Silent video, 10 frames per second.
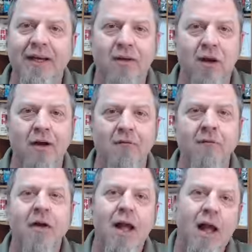off.
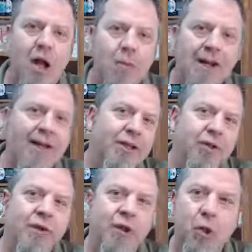How might
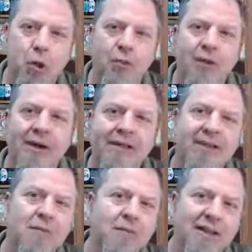you incorporate
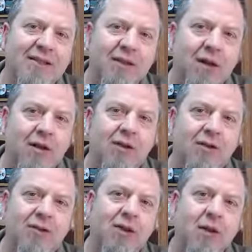some of these
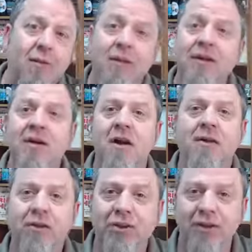colors, but then
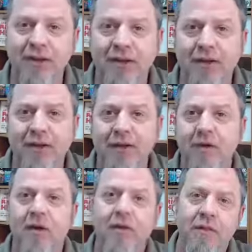understand
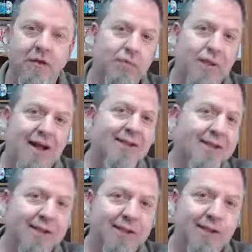there's
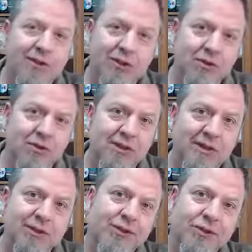positive
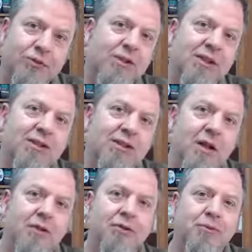associations with these
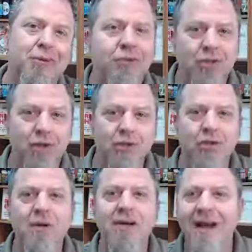colors, but there's
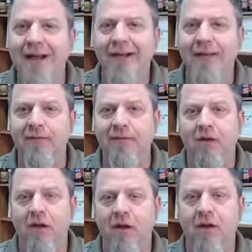also a negative,
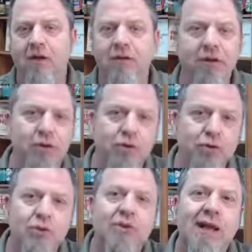
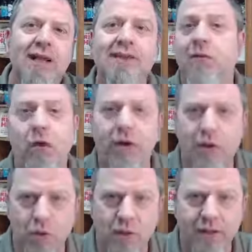two sides of
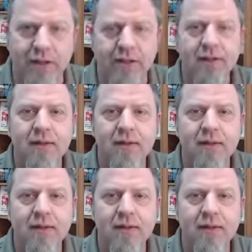one coin,